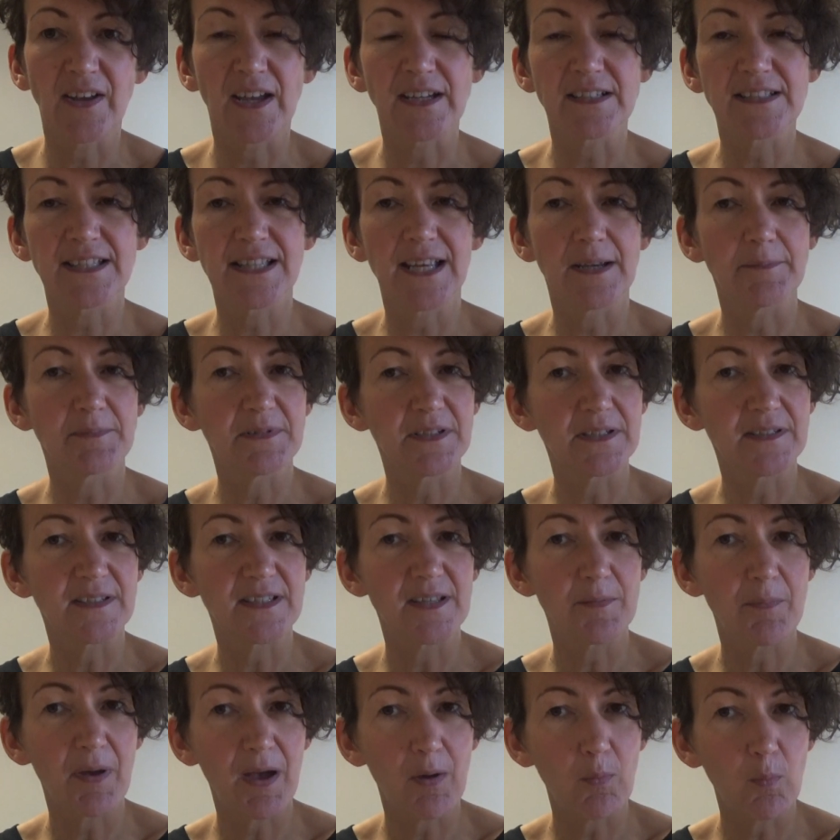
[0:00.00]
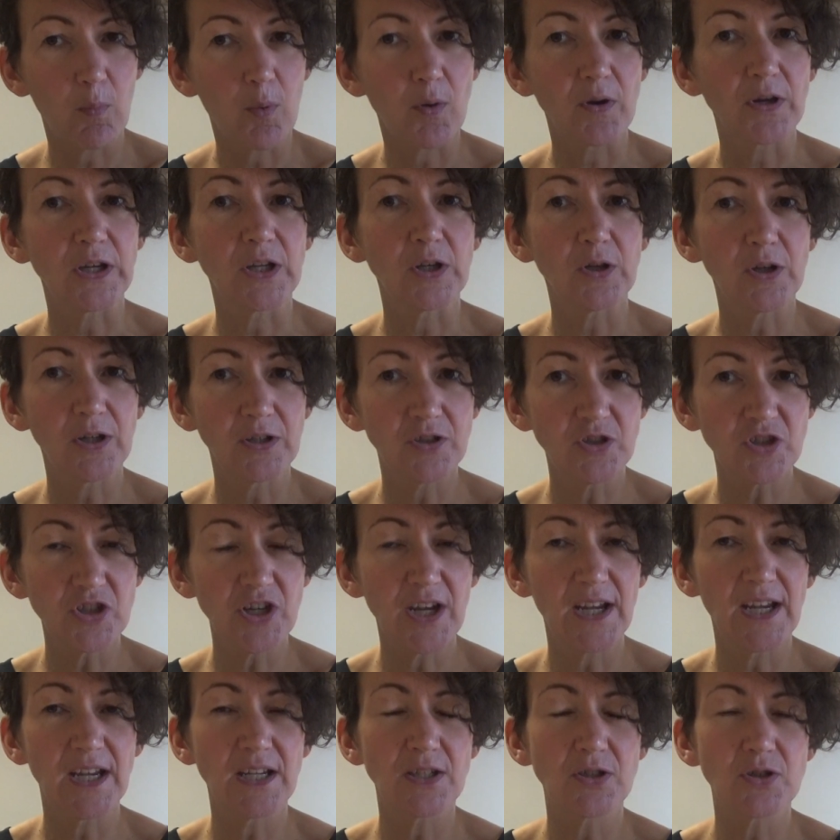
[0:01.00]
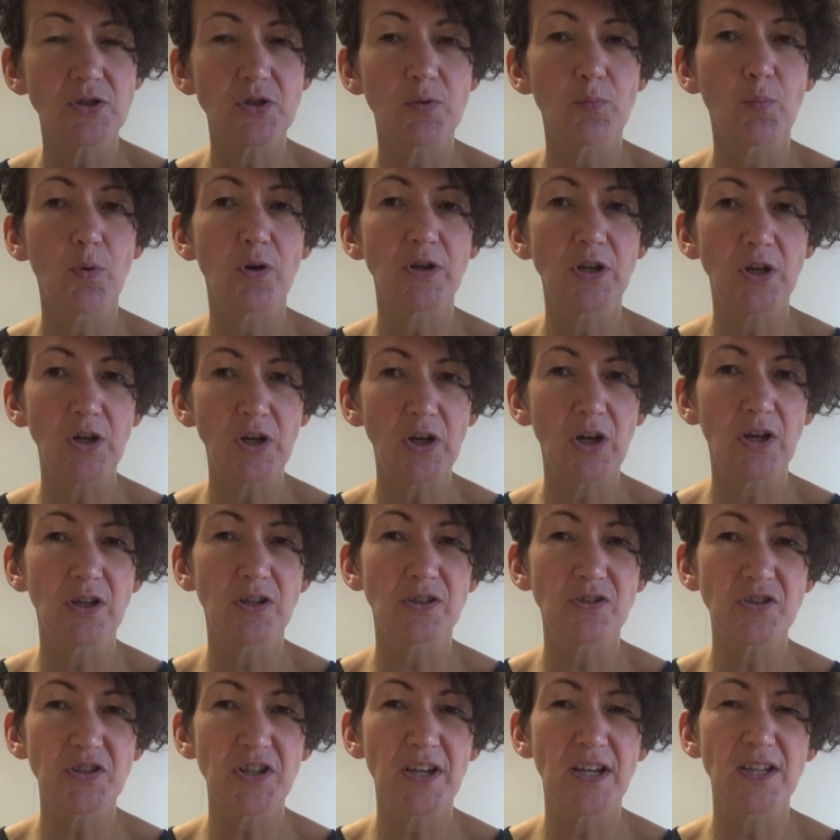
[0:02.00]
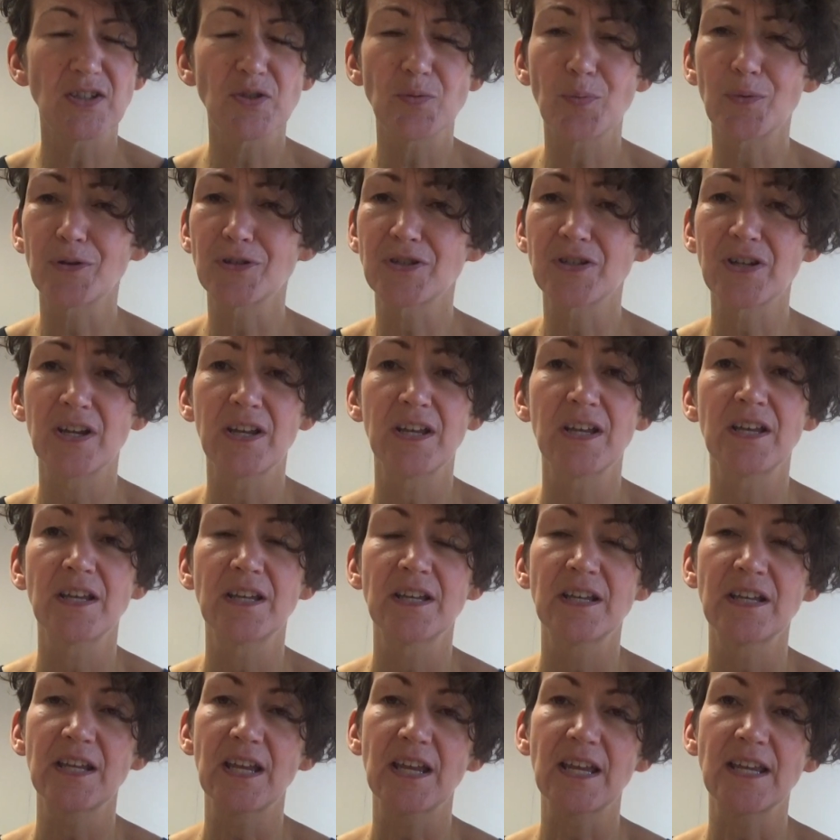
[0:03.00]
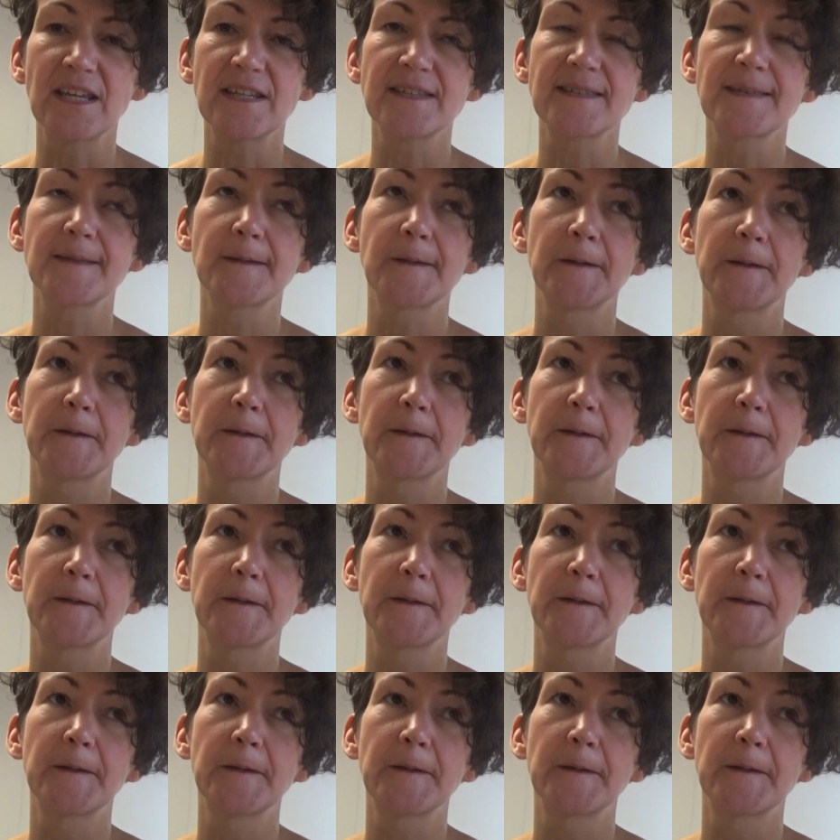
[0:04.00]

acceptance about what you can change and what you can't change, which is